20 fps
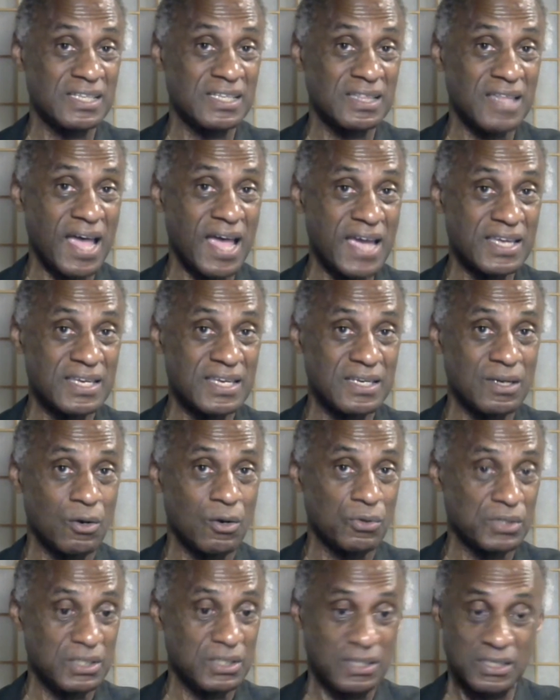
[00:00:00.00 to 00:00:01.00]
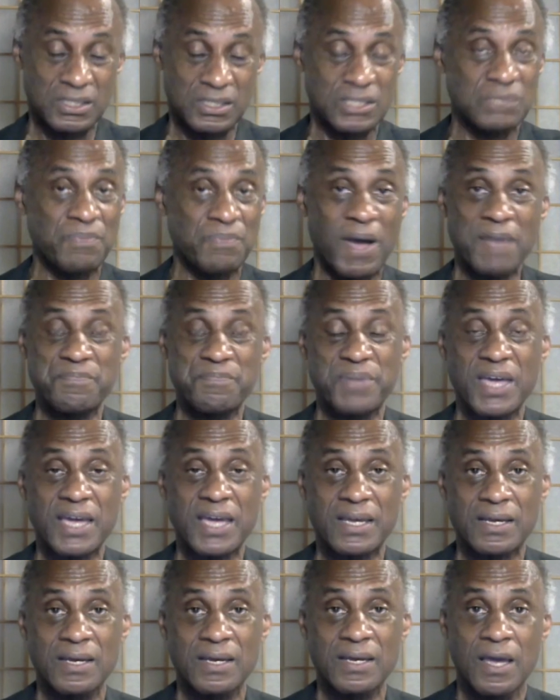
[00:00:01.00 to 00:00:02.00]
didn't like it. Only this is my
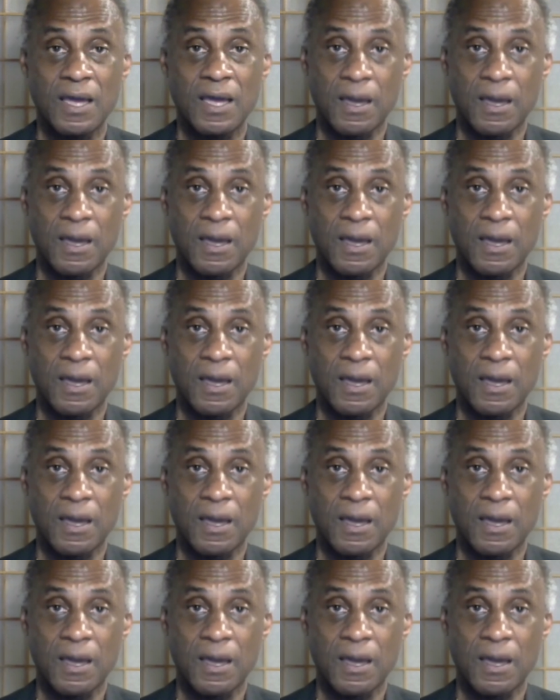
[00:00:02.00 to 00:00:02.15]
pick.